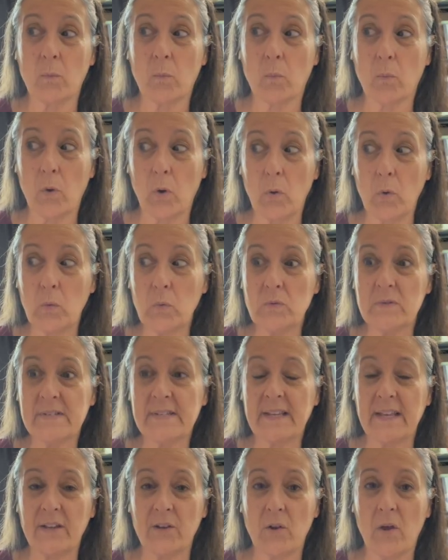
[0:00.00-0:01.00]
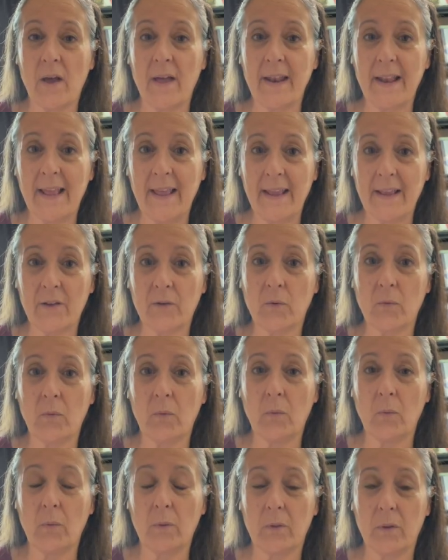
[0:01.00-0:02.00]
roads cannot
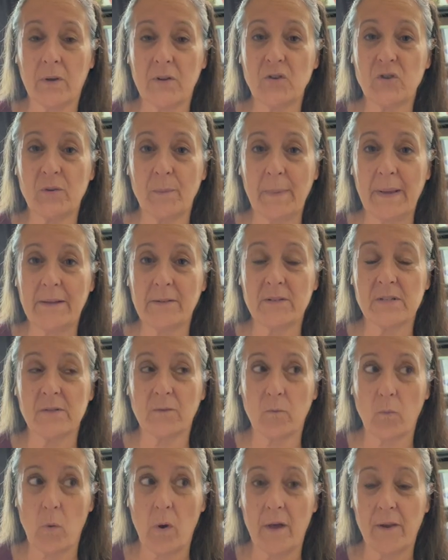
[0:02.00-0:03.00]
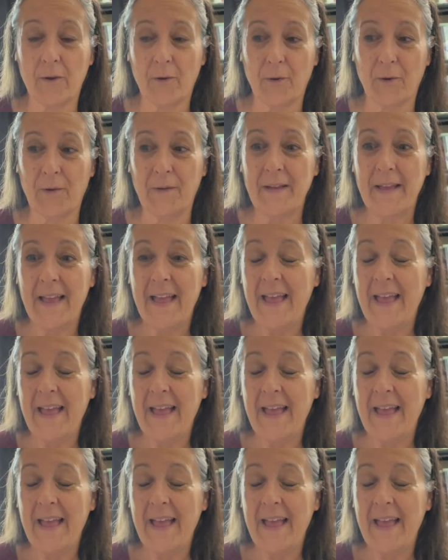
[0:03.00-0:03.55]
handle large amounts of water.